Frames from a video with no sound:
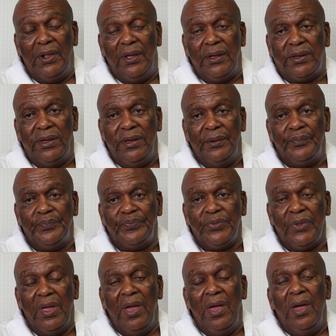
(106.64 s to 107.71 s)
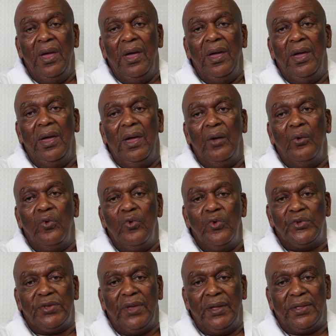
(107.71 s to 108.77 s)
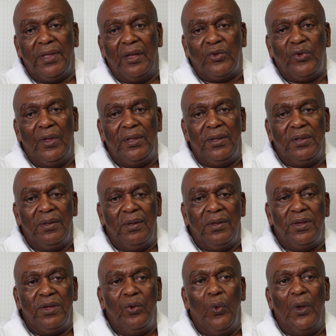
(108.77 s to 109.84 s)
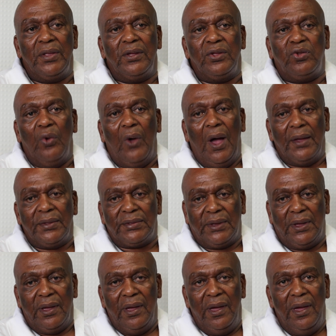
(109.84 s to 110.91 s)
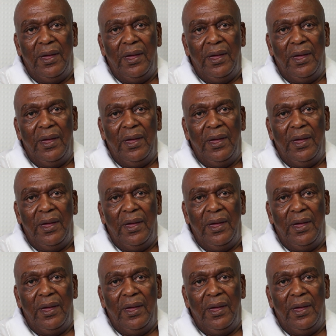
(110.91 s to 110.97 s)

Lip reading: Muleleki, who said actually he wanted to ask